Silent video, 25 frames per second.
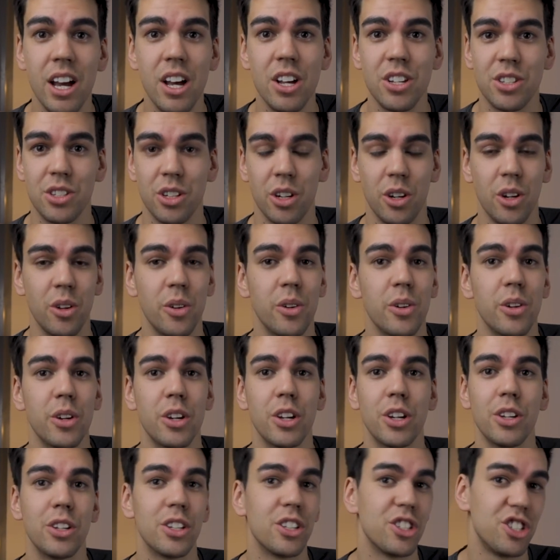so
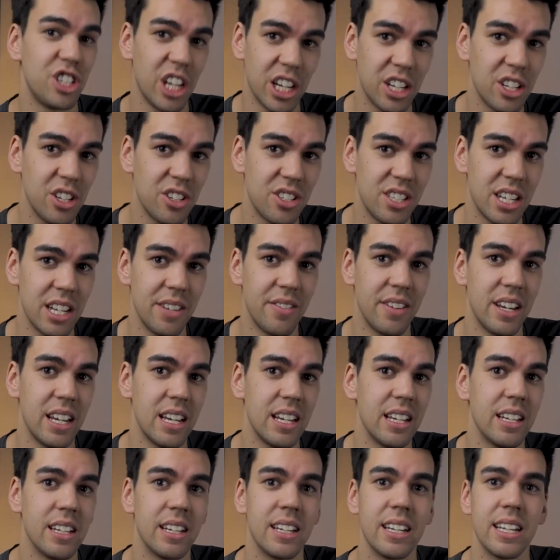check your
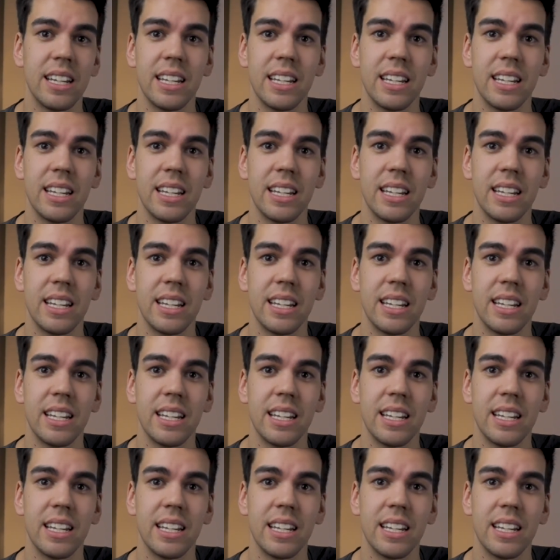CV,